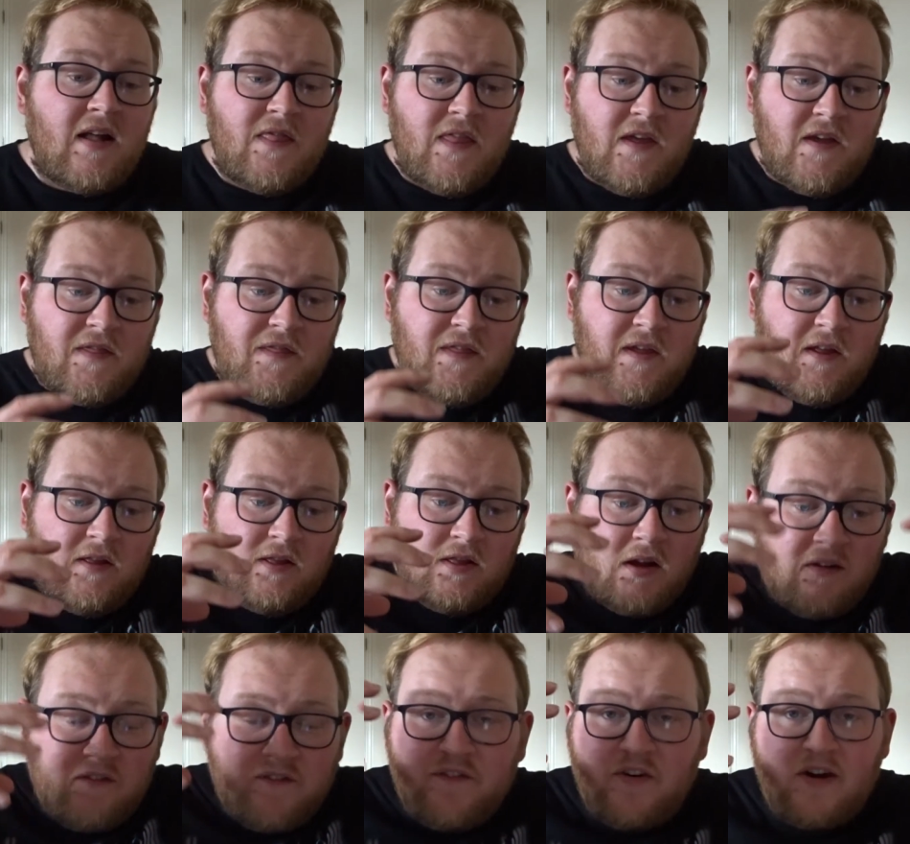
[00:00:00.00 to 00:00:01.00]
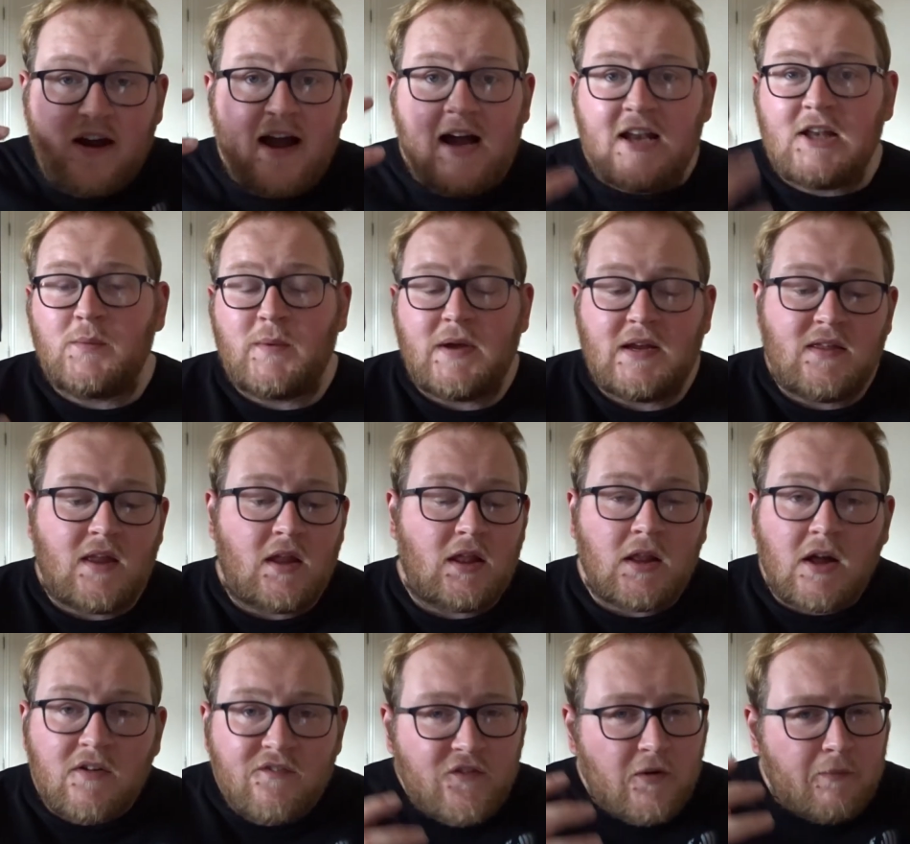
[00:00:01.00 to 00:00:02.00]
The love for Halloween, the
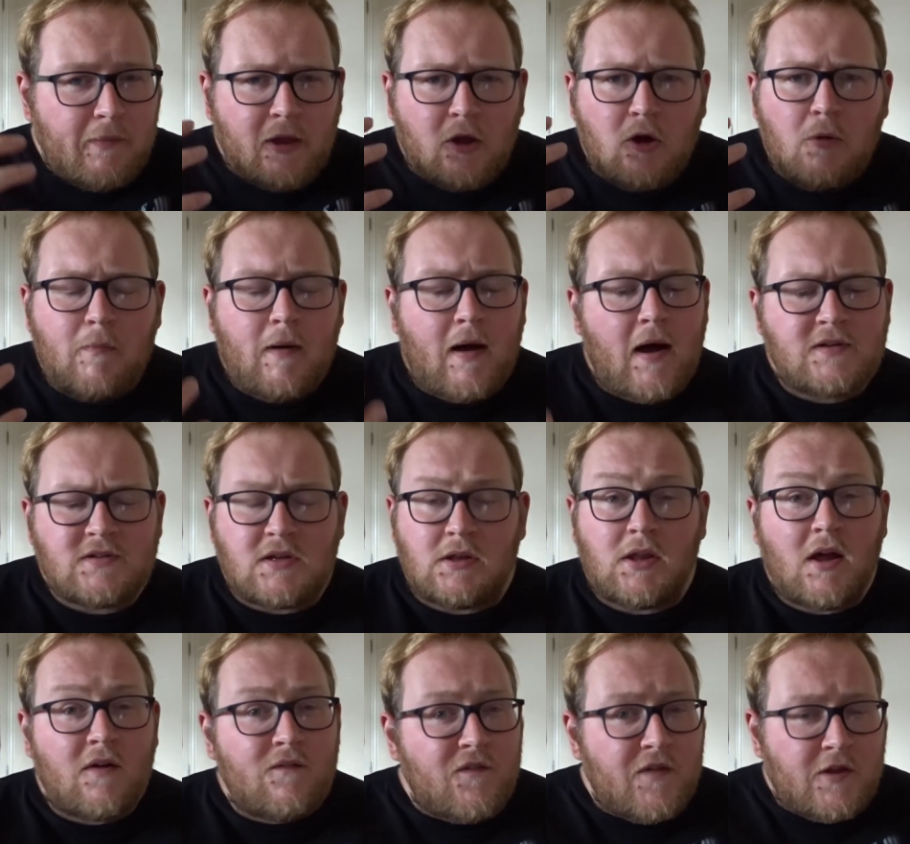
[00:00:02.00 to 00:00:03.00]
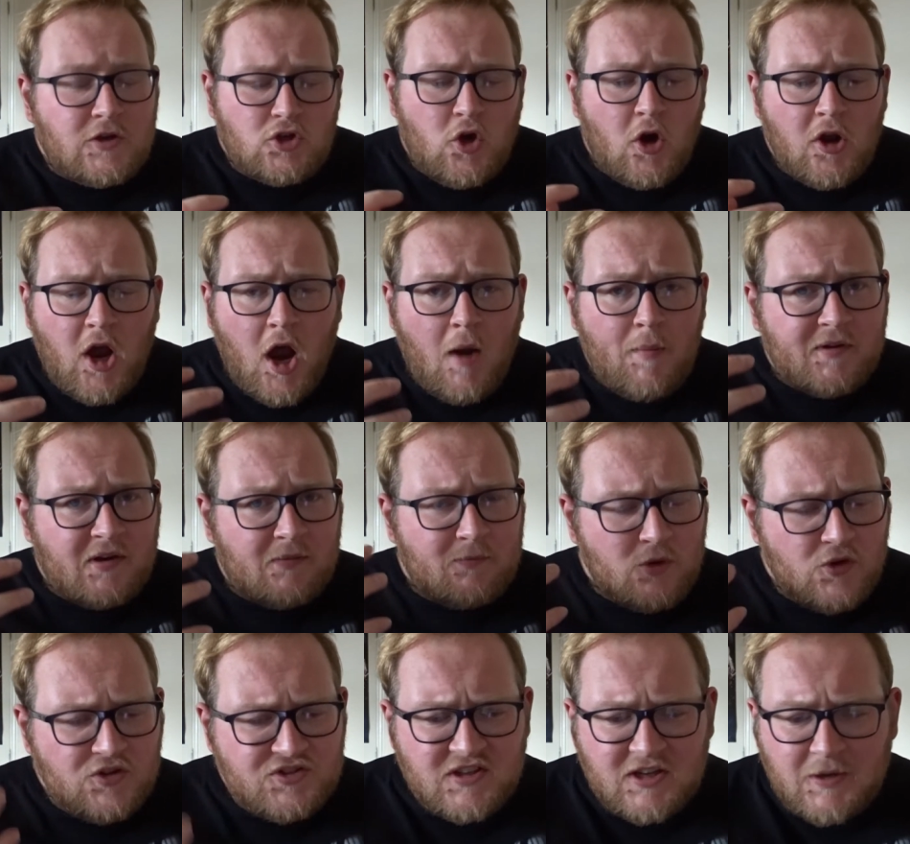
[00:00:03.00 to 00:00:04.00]
love for Michael Myers, the love for the John Carpenter
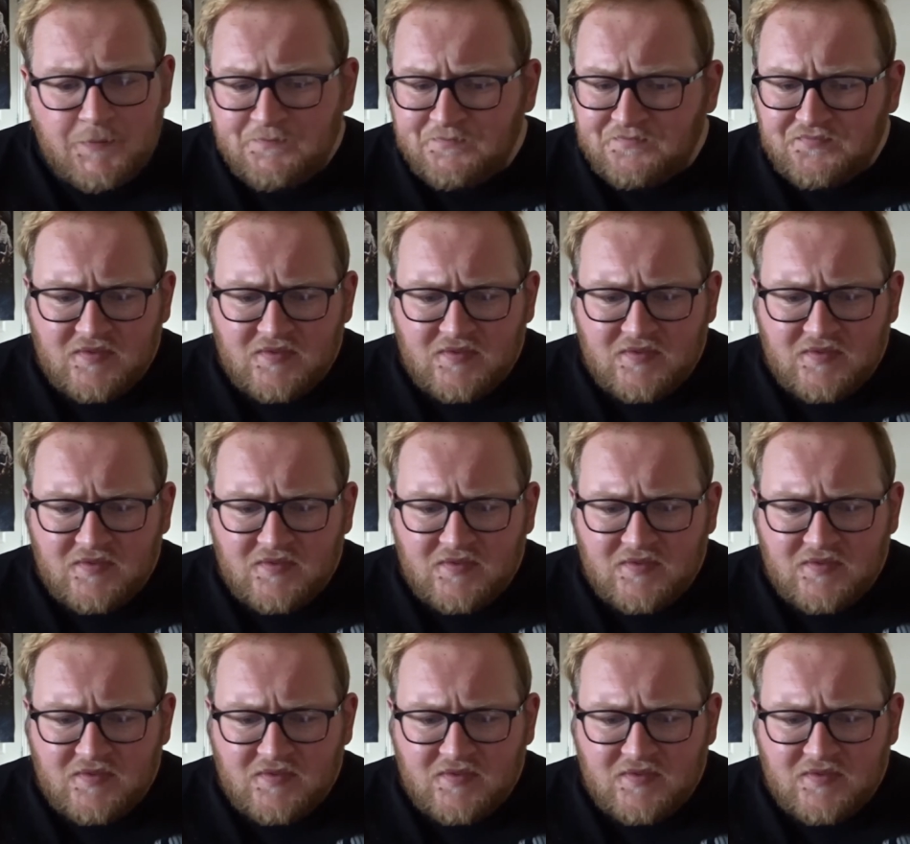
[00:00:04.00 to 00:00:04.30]
music,